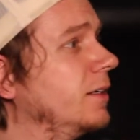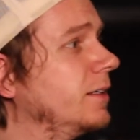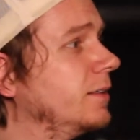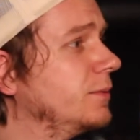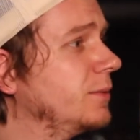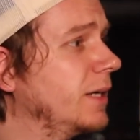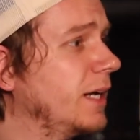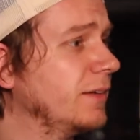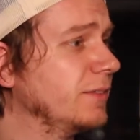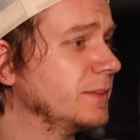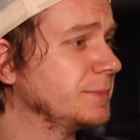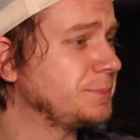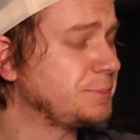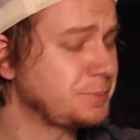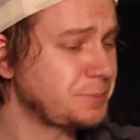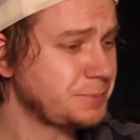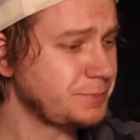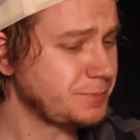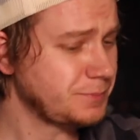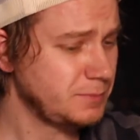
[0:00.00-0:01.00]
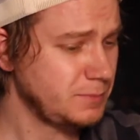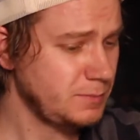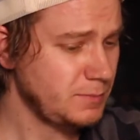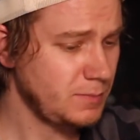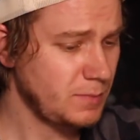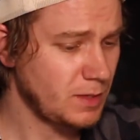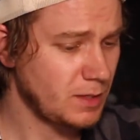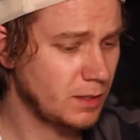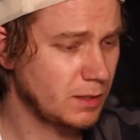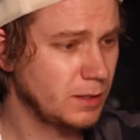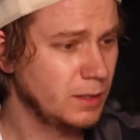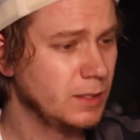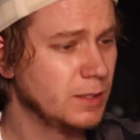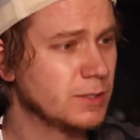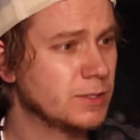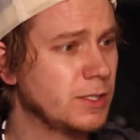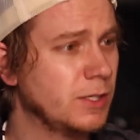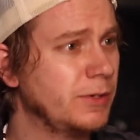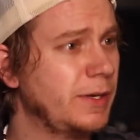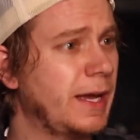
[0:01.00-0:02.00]
Whatever.
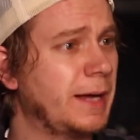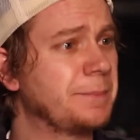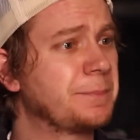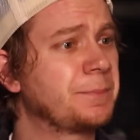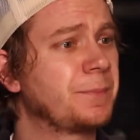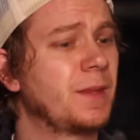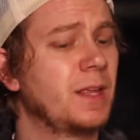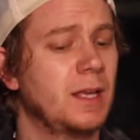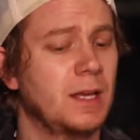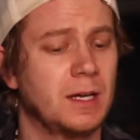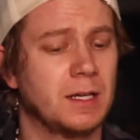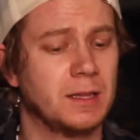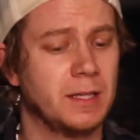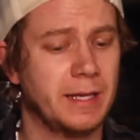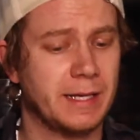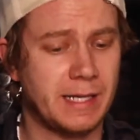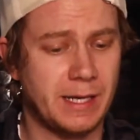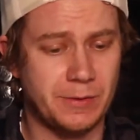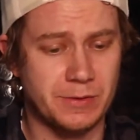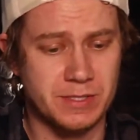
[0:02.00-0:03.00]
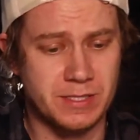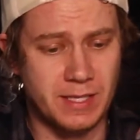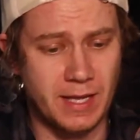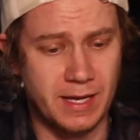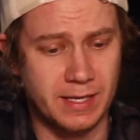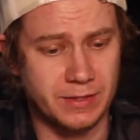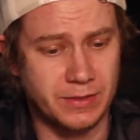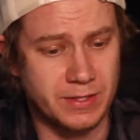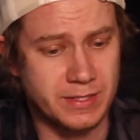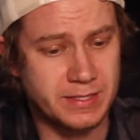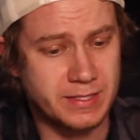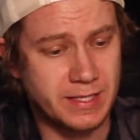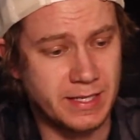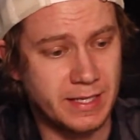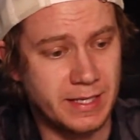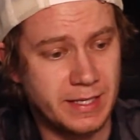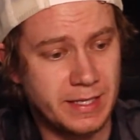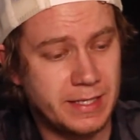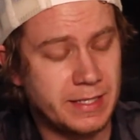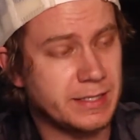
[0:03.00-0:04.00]
So yeah, like I was saying, this
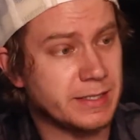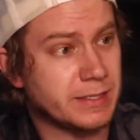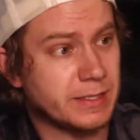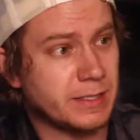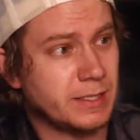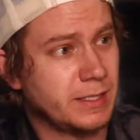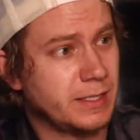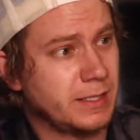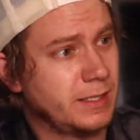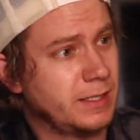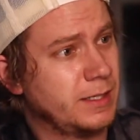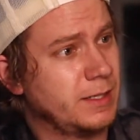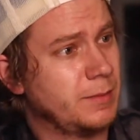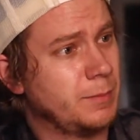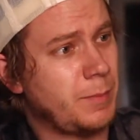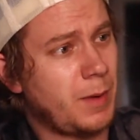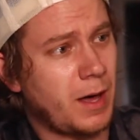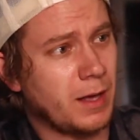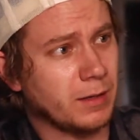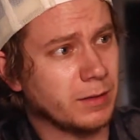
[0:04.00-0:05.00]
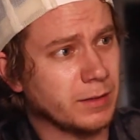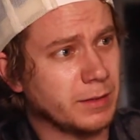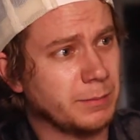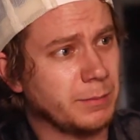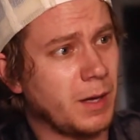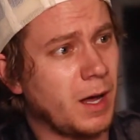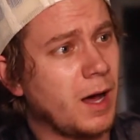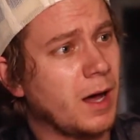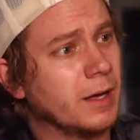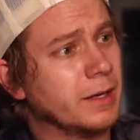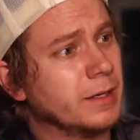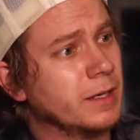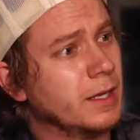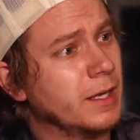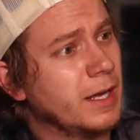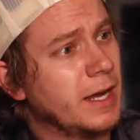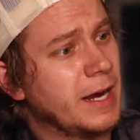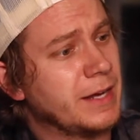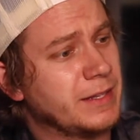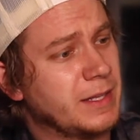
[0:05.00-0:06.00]
is bottled in bond,
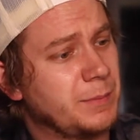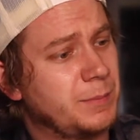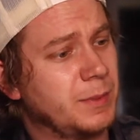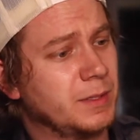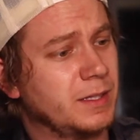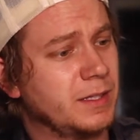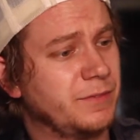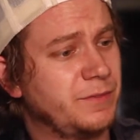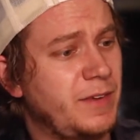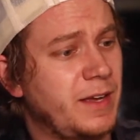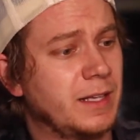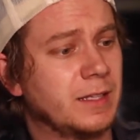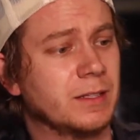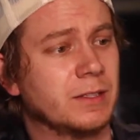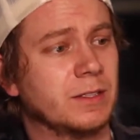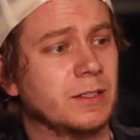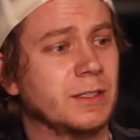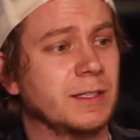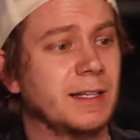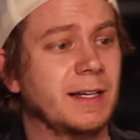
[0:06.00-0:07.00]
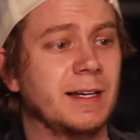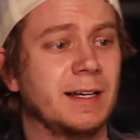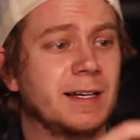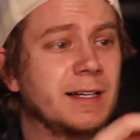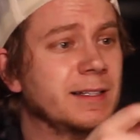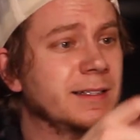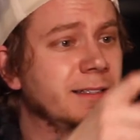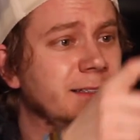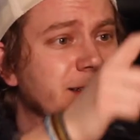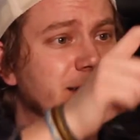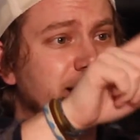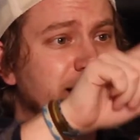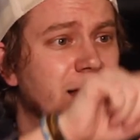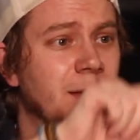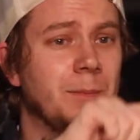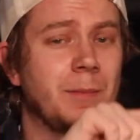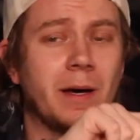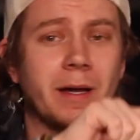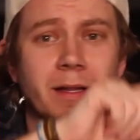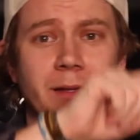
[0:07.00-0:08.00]
and they put the fake little
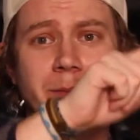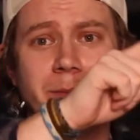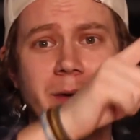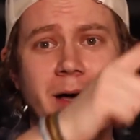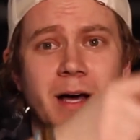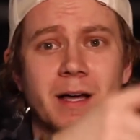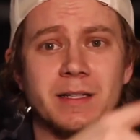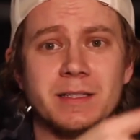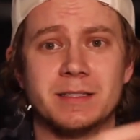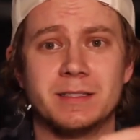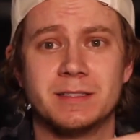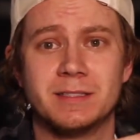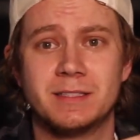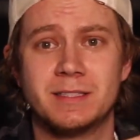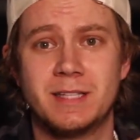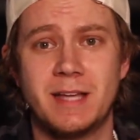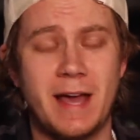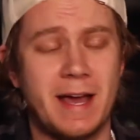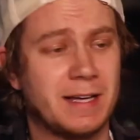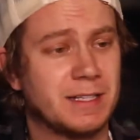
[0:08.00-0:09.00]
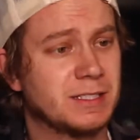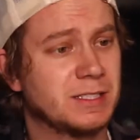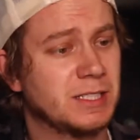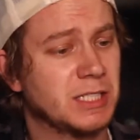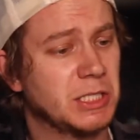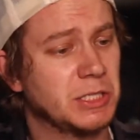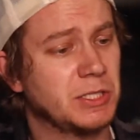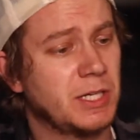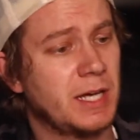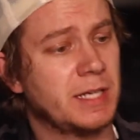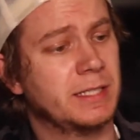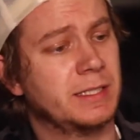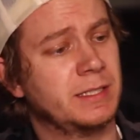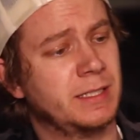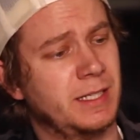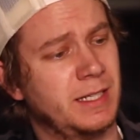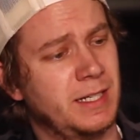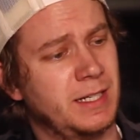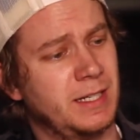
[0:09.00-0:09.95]
bottle and bond tax sticker on it.